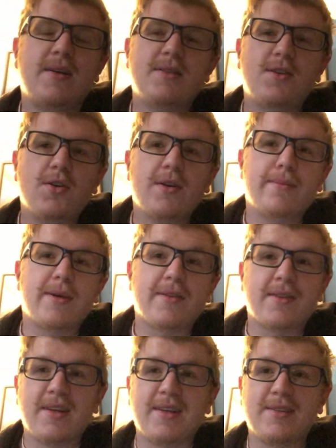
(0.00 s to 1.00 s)
Sorry
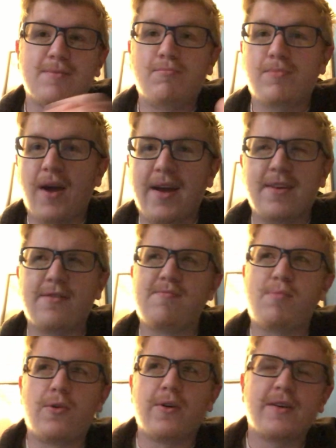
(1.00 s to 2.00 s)
about these kind
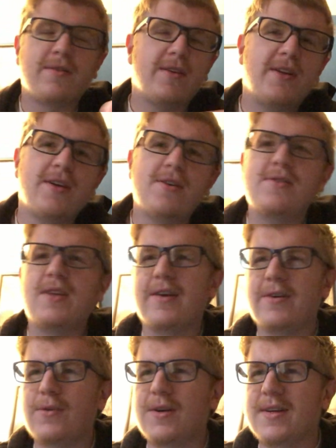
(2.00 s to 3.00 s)
of boring videos. I
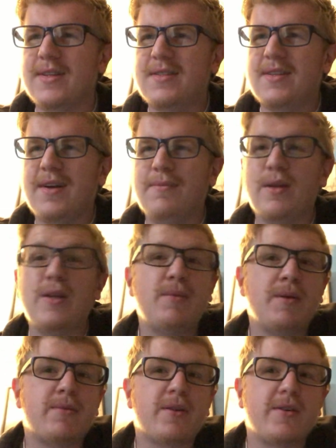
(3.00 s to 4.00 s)
realize not many
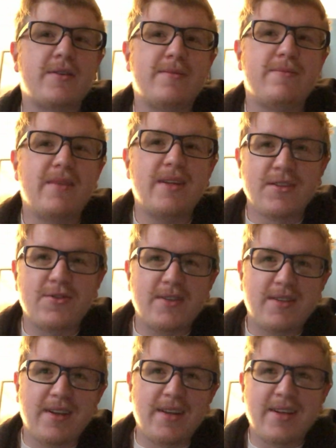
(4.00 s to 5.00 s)
people are
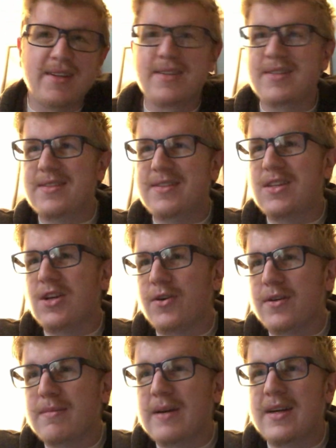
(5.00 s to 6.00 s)
interested in
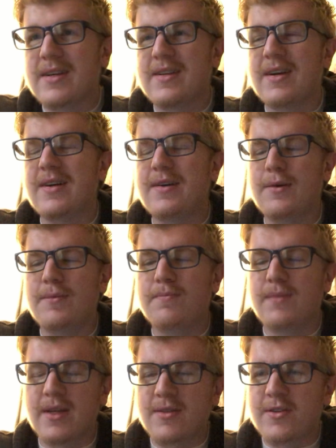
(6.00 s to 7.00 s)
knowing my
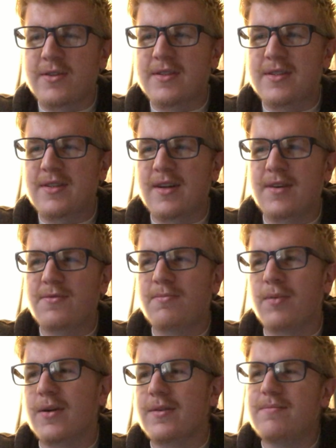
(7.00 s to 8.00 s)
major and stuff,
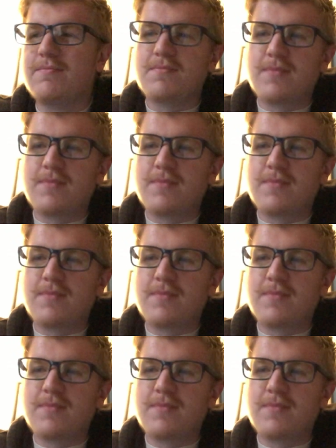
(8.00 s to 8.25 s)
but